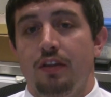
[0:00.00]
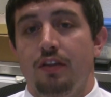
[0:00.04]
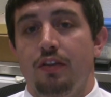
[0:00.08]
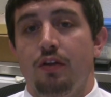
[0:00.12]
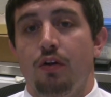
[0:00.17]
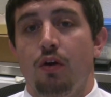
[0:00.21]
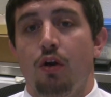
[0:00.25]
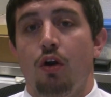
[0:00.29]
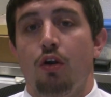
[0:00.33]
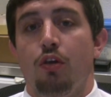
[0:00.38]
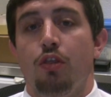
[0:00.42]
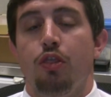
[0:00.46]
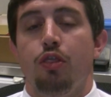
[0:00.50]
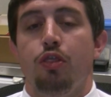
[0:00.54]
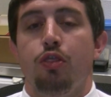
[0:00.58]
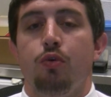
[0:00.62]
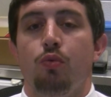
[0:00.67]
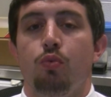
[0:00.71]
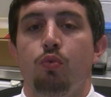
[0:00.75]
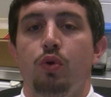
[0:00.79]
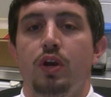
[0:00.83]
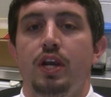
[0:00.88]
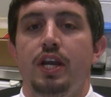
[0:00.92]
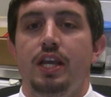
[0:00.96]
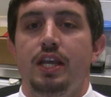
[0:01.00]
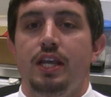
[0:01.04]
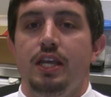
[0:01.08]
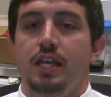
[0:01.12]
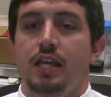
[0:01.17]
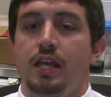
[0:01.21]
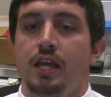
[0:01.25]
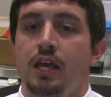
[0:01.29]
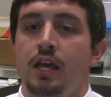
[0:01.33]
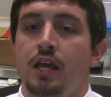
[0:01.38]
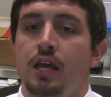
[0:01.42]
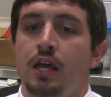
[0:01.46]
that there are
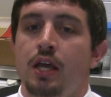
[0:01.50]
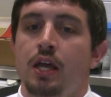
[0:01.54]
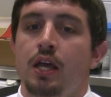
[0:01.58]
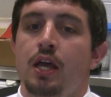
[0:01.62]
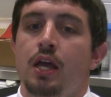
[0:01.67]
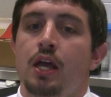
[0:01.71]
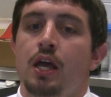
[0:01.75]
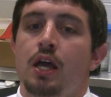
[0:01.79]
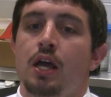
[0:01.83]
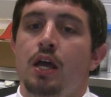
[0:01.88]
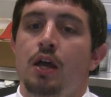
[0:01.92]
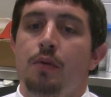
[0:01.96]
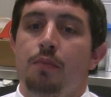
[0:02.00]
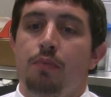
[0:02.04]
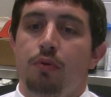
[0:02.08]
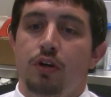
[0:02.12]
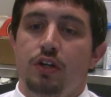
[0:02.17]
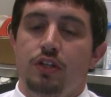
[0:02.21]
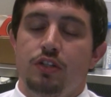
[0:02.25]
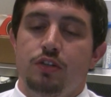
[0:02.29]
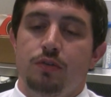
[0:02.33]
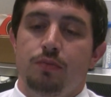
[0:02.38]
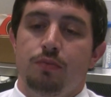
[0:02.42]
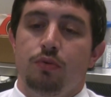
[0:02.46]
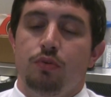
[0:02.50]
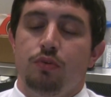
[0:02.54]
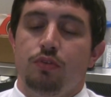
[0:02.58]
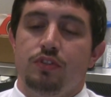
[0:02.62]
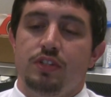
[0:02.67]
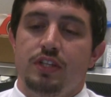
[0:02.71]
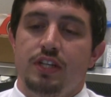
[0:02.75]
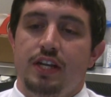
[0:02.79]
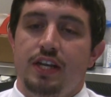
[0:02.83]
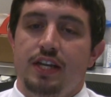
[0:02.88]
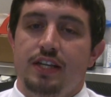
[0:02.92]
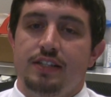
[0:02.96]
three principles
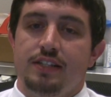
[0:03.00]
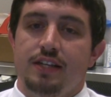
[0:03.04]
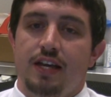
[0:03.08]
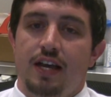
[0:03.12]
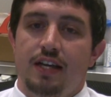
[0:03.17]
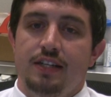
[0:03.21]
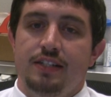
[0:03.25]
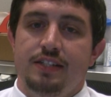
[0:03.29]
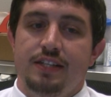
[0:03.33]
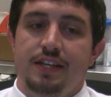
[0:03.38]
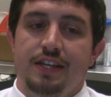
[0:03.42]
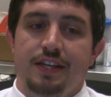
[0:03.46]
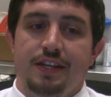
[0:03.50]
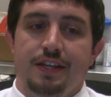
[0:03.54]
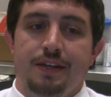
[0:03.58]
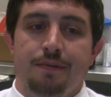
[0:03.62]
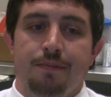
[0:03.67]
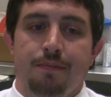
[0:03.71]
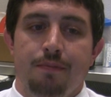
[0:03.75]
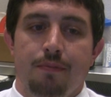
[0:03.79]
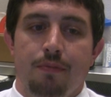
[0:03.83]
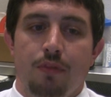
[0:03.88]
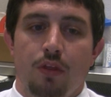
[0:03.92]
in SIT.